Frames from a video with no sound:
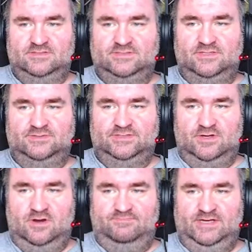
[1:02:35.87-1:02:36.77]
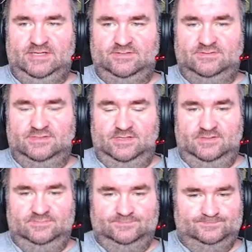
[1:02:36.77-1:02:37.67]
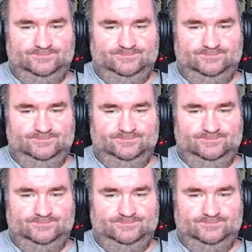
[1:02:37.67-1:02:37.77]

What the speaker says: There's no start menu, so...